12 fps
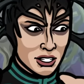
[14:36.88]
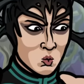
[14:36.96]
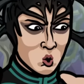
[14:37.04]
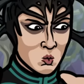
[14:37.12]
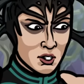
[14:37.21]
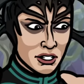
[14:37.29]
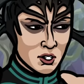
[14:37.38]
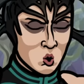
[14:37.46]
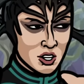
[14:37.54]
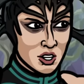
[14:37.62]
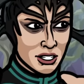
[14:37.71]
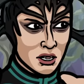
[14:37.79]
What was she
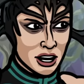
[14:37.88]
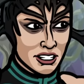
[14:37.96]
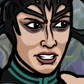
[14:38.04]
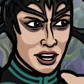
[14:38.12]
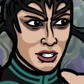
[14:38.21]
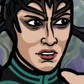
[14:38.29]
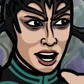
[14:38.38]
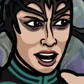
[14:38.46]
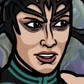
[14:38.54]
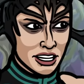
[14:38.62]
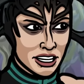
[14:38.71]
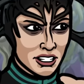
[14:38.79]
doing in the Uncanny
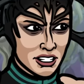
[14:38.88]
Valley?